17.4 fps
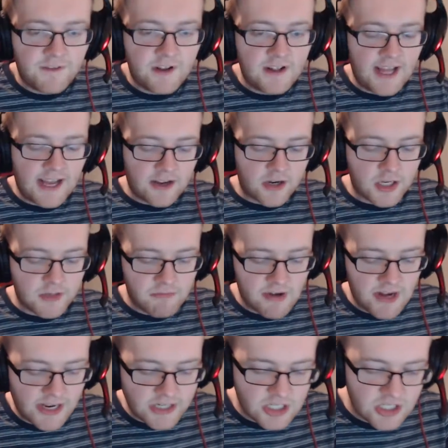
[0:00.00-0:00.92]
that kind of
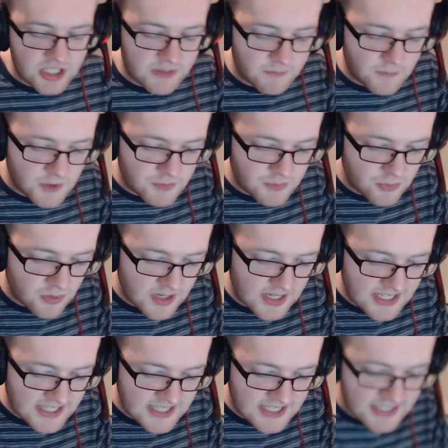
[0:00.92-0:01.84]
relationship was more or
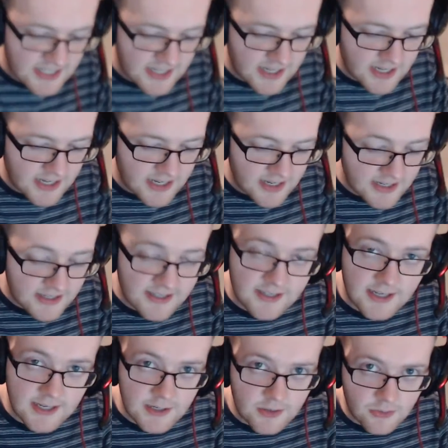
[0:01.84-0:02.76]
less
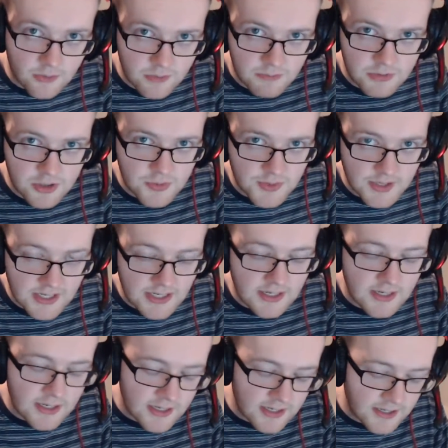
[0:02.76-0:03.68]
kindled
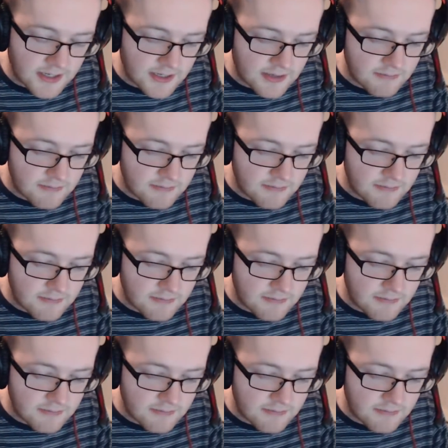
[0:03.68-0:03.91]
between